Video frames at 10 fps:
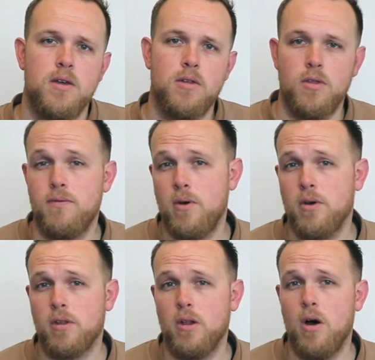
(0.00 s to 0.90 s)
So the
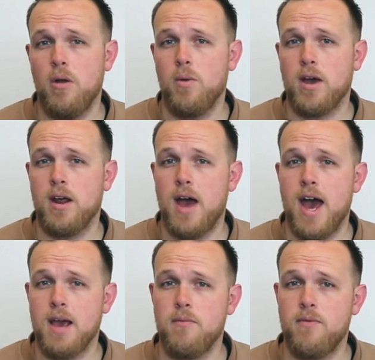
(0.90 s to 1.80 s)
first lot, we're going to
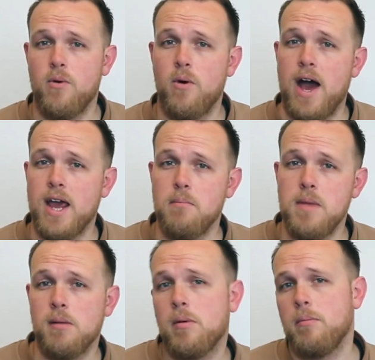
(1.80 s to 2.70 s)
aim for a
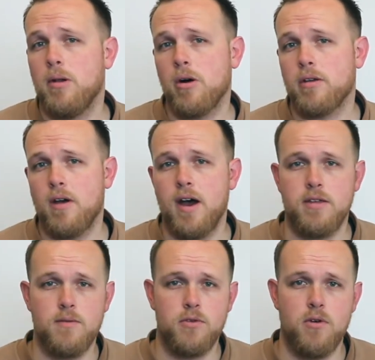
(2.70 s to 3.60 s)
minimum block
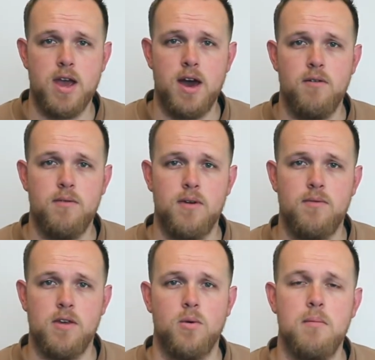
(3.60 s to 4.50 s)
size of
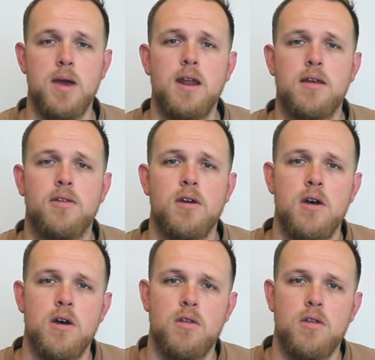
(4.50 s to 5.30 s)
350 square meters.